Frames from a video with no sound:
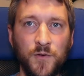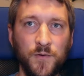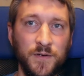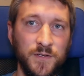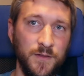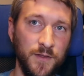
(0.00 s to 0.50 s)
you're
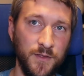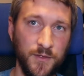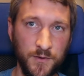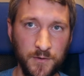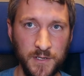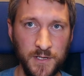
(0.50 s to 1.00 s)
into the
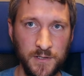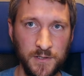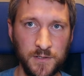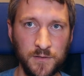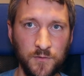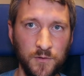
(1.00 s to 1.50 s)

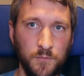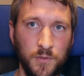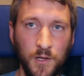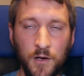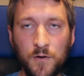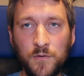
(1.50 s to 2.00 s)
30s or
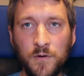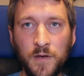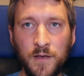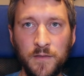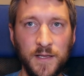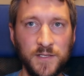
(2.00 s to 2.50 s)
below,
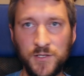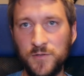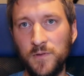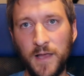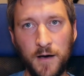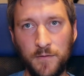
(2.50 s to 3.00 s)
that's
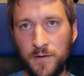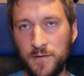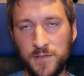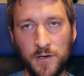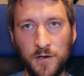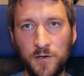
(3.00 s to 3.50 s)
too loud.
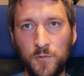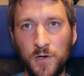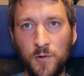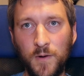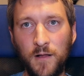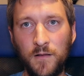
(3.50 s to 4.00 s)
It's not going to
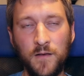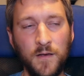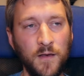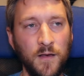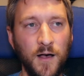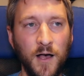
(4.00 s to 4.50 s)
work well.
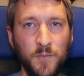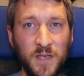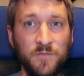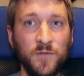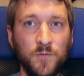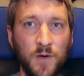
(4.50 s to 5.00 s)

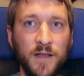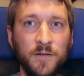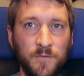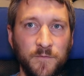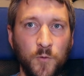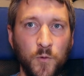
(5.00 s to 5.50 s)
Even right
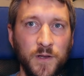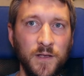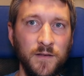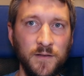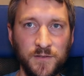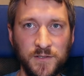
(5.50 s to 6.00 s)
at
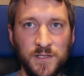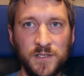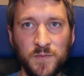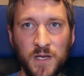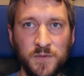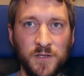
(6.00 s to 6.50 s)
40, you'll see
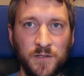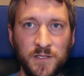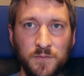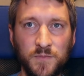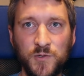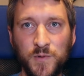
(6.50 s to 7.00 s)
sometimes it'll
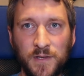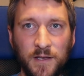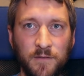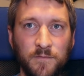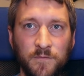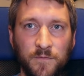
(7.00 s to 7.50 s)
dip between
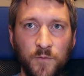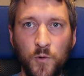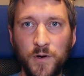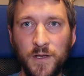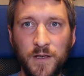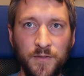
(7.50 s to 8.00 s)
like
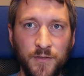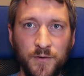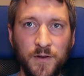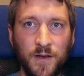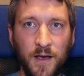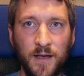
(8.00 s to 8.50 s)
40 and
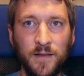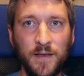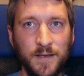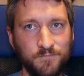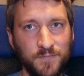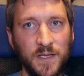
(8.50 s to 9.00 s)
39.
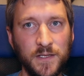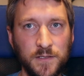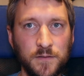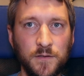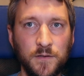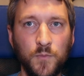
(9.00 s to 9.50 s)
Like
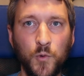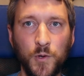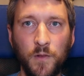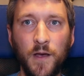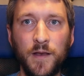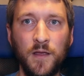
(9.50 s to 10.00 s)
you're
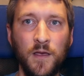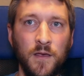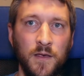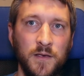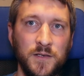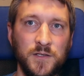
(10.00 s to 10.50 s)
borderline.
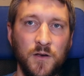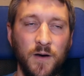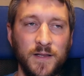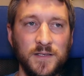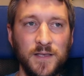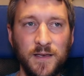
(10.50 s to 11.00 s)
So
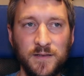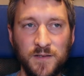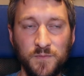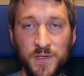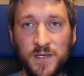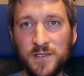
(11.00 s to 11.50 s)
I'd say to
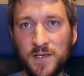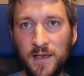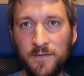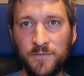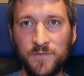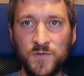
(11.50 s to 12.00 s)
be
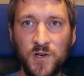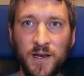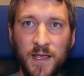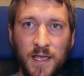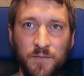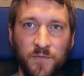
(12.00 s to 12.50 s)
safe, try
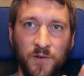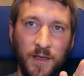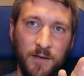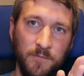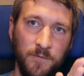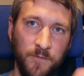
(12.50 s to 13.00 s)
to aim for
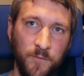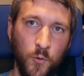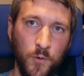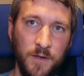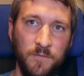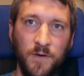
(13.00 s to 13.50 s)
like
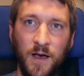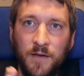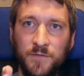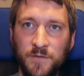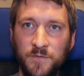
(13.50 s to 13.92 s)
45 to